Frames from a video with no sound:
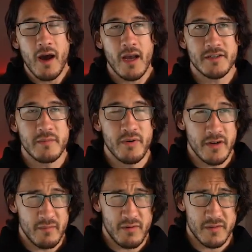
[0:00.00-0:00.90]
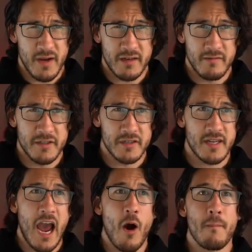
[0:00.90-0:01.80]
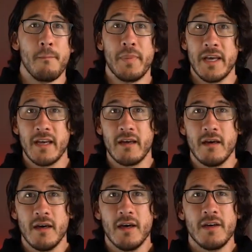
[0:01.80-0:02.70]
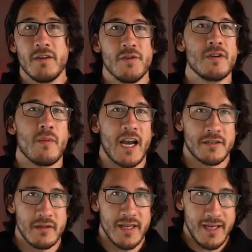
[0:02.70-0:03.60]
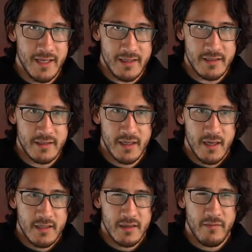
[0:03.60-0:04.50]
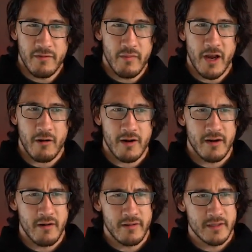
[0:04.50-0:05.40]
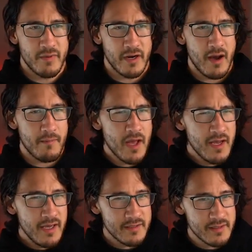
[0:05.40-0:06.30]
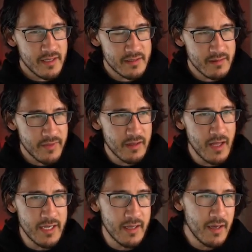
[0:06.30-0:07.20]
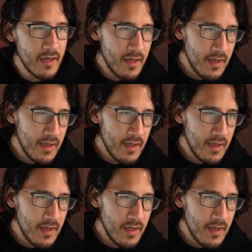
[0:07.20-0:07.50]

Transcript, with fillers: I should put in perspective just how big YouTube actually is. Some of you may already know this, but um, it's it's something like,